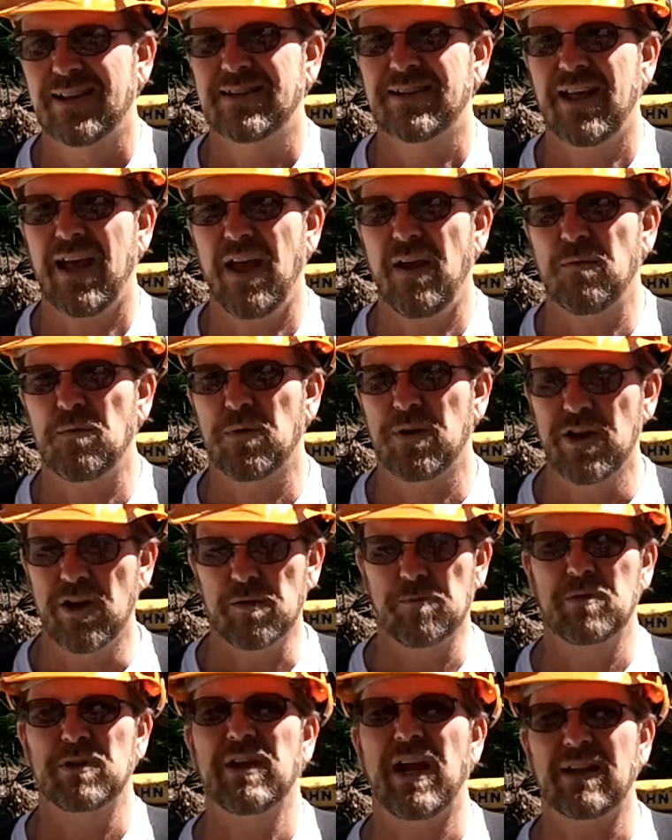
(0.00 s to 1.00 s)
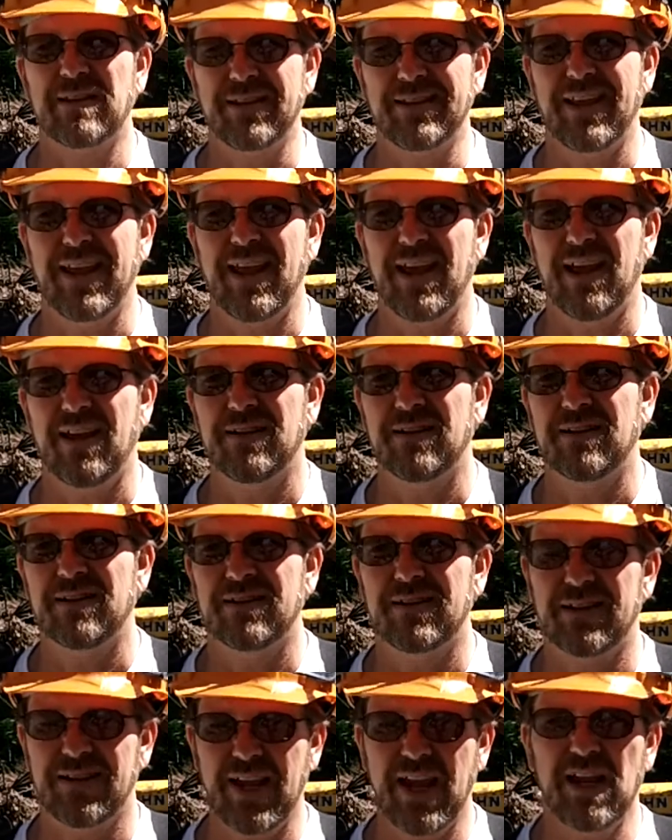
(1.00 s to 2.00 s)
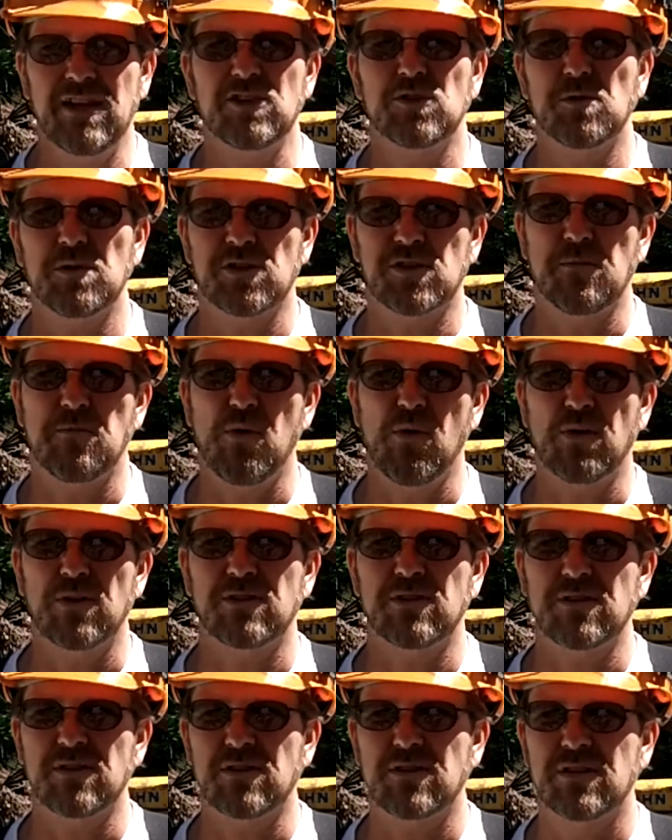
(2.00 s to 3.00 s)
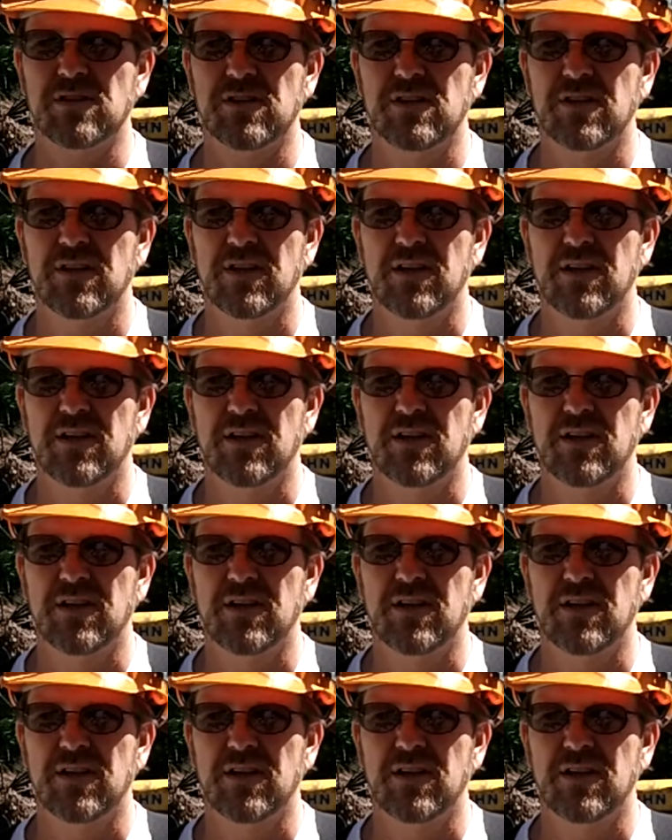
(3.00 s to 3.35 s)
that we're here to protect the land. The land is what supports us.